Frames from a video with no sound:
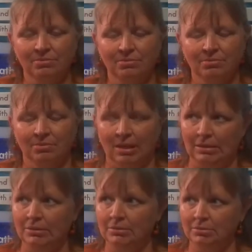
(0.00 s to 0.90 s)

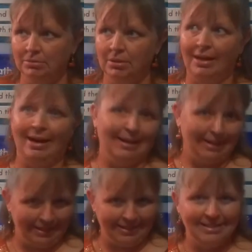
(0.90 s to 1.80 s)
Well, I
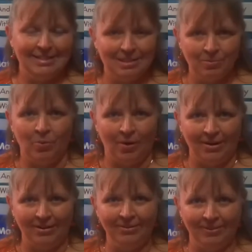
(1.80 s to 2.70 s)
kind of need some
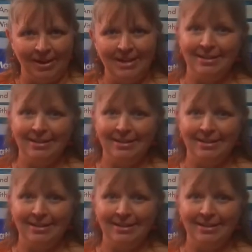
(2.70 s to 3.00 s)
water, right?